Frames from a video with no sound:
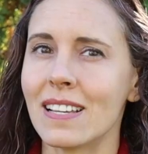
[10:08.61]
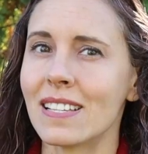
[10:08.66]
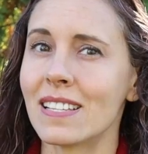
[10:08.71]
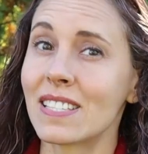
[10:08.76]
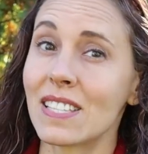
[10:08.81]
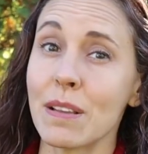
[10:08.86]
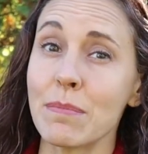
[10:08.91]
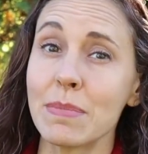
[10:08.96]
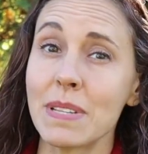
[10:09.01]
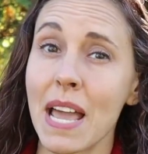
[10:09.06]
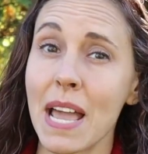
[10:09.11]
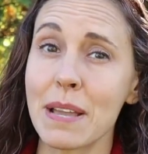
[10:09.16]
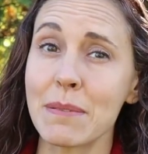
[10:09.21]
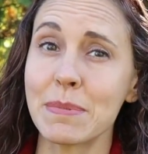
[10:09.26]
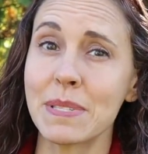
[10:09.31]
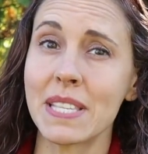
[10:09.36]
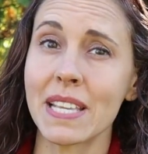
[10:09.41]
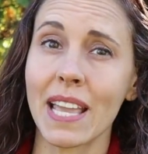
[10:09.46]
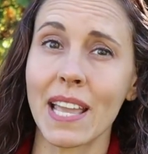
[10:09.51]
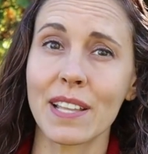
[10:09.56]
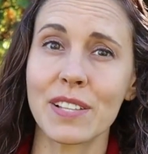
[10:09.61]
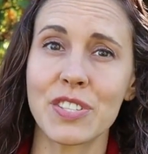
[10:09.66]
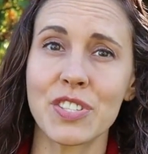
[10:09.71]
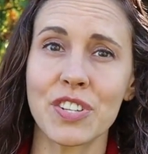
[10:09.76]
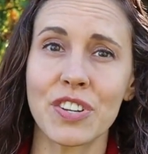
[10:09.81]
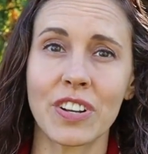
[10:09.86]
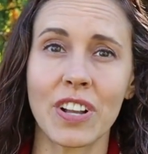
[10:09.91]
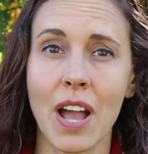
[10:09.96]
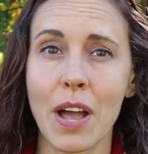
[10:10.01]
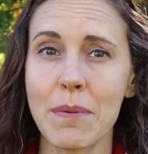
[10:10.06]
Sometimes the
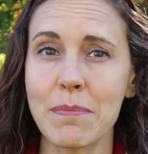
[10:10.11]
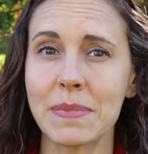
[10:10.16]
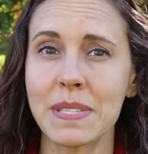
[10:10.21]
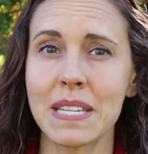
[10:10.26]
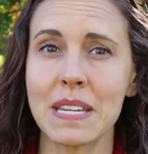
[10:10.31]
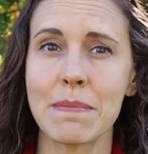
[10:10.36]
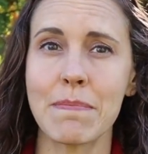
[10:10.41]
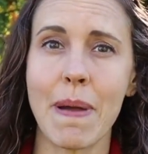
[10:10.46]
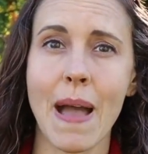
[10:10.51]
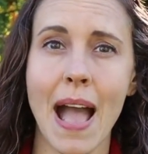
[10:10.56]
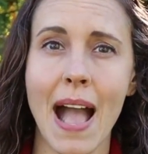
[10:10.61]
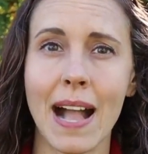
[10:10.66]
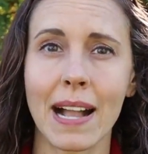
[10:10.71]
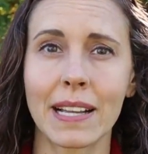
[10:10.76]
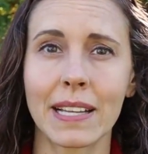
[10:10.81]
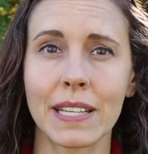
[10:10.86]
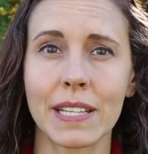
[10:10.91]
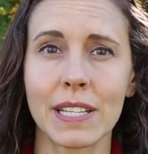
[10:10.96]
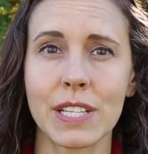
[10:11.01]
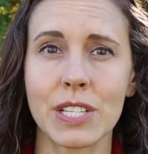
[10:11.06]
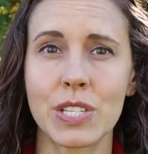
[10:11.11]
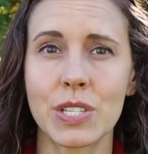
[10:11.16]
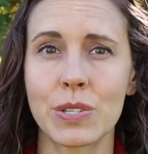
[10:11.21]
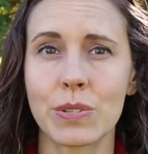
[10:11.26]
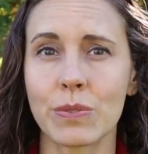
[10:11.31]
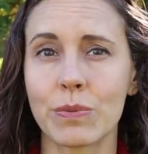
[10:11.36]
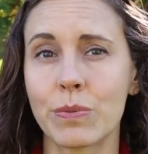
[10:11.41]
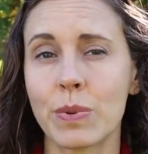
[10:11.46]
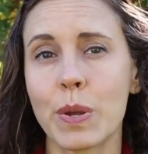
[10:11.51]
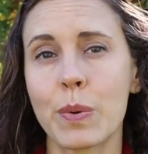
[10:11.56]
answer comes in a
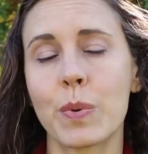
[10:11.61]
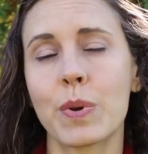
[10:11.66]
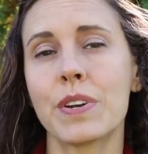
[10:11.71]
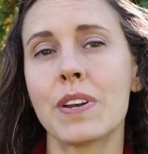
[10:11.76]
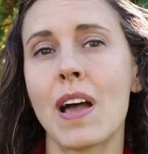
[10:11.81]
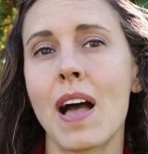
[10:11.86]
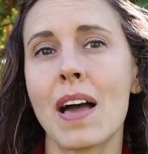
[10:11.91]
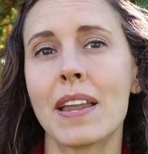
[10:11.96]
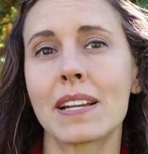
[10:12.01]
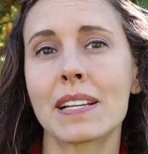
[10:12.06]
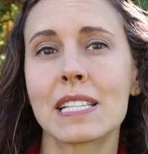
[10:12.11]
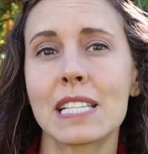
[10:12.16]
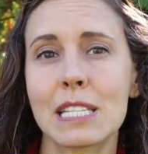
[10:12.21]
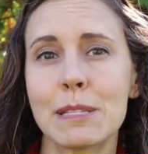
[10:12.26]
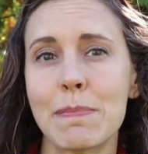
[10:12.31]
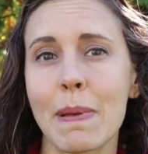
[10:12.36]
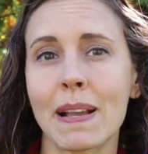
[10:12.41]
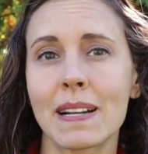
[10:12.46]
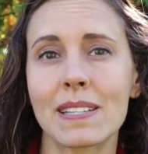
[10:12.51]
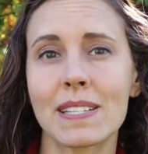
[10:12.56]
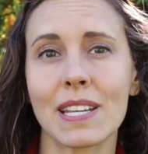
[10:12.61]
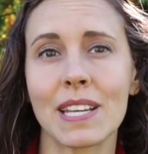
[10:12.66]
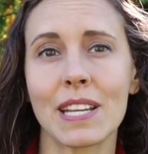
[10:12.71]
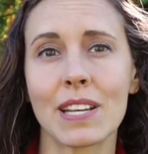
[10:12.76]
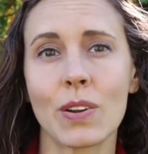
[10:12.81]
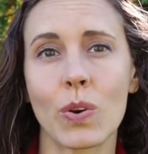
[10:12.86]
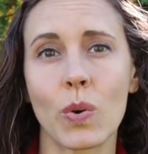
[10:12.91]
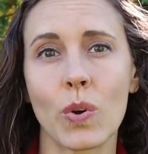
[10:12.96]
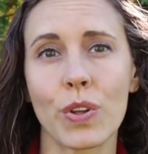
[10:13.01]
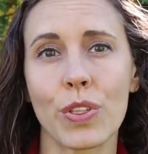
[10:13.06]
package we were not
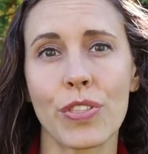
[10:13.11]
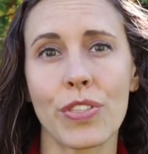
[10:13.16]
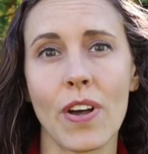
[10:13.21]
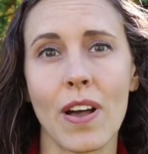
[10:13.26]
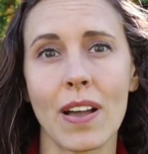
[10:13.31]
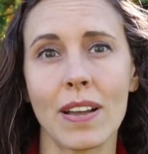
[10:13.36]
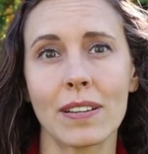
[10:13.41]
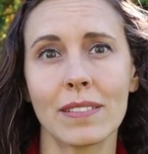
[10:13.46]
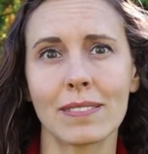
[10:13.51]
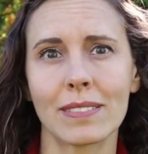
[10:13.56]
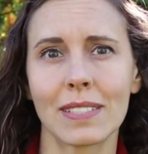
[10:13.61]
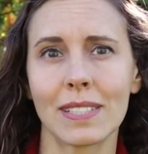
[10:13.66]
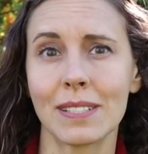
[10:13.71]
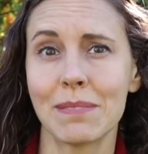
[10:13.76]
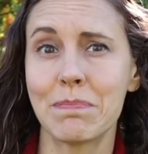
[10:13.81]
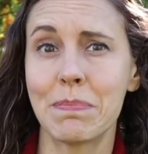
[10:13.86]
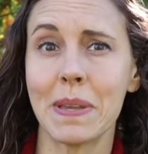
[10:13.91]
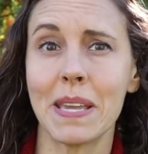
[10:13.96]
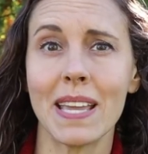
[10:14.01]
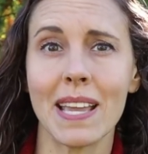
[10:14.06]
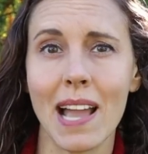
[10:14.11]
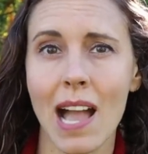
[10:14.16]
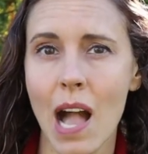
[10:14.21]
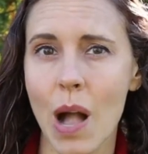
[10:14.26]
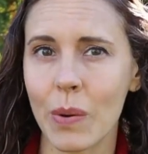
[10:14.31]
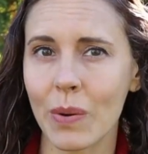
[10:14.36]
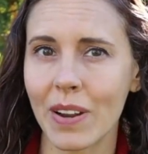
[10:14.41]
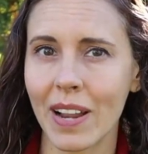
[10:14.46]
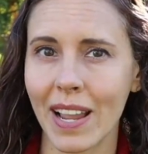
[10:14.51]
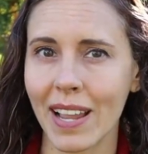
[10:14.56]
expecting or thought could be
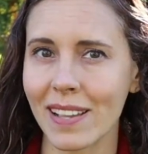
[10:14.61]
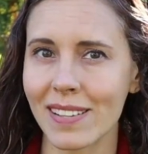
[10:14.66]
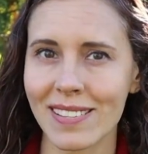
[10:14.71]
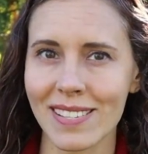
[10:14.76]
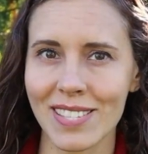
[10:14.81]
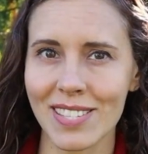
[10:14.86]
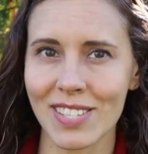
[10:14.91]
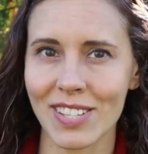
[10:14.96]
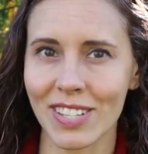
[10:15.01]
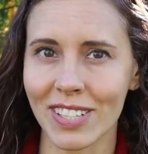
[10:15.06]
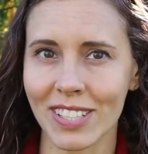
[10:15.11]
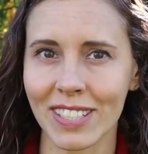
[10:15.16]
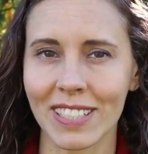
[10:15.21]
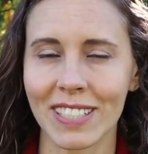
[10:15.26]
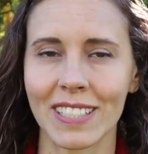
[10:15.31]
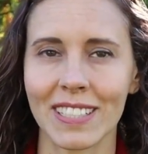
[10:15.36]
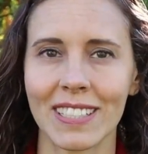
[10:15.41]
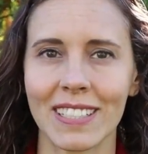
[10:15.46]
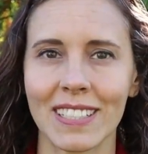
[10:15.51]
our answer.